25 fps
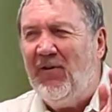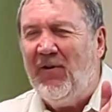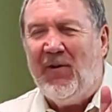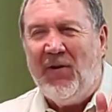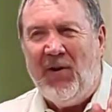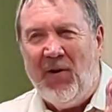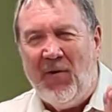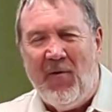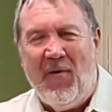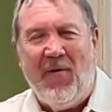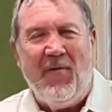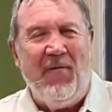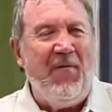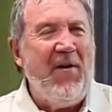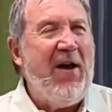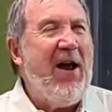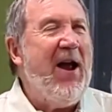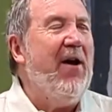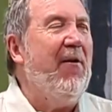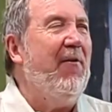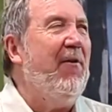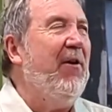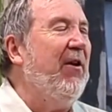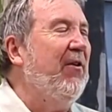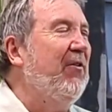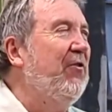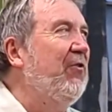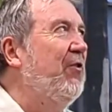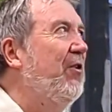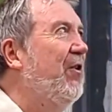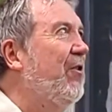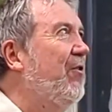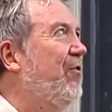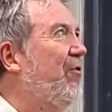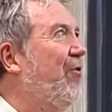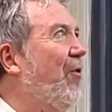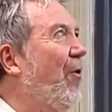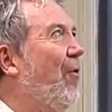and there are
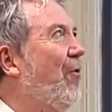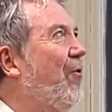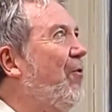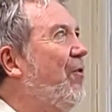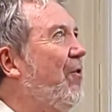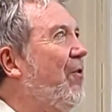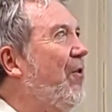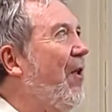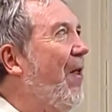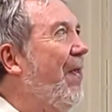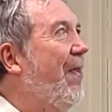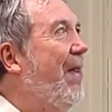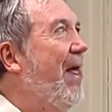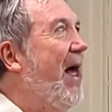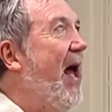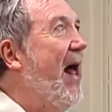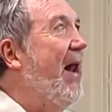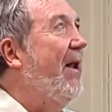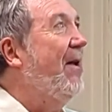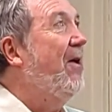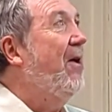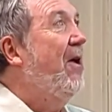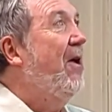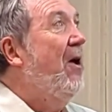various sources on that.